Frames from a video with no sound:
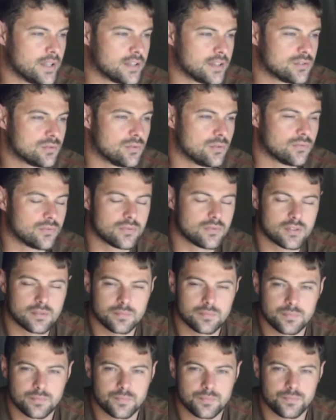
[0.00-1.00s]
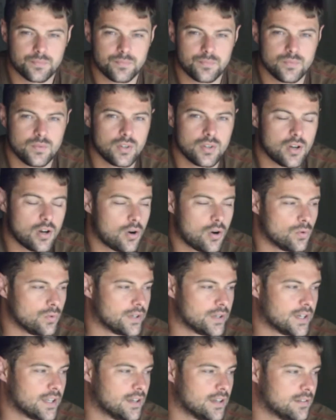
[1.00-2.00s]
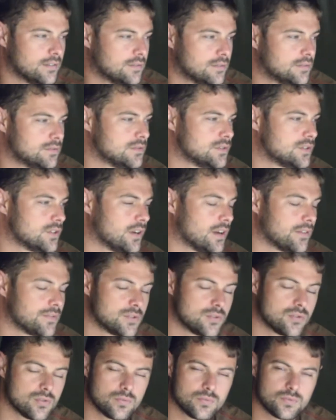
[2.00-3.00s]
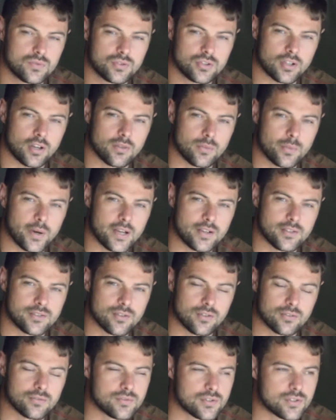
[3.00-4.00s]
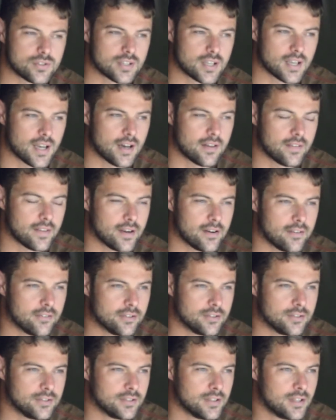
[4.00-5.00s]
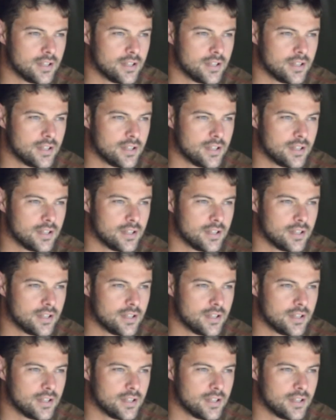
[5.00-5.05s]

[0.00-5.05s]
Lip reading: They sort of hold in it, so you have to sort of chuck the waders on just to get out there and